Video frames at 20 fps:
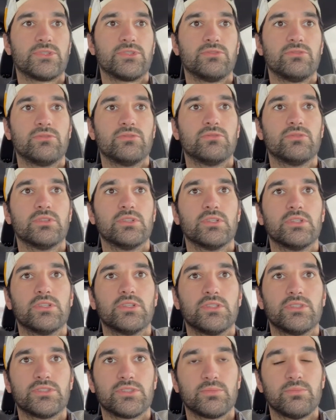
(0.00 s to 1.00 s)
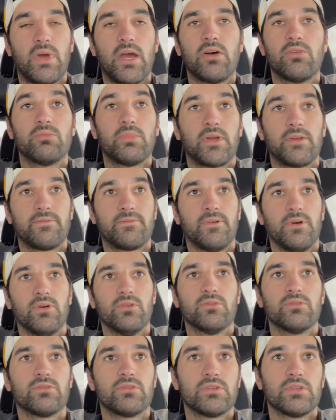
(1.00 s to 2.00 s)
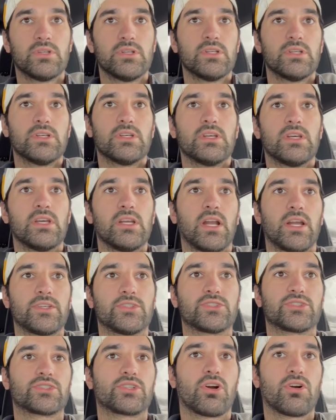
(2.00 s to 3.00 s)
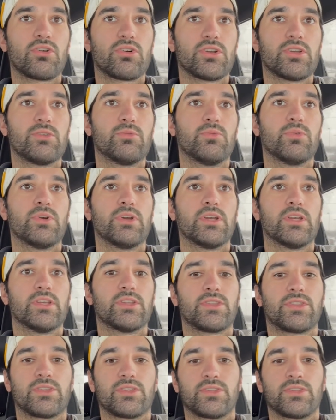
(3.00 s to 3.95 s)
to mount my phone, and I started with,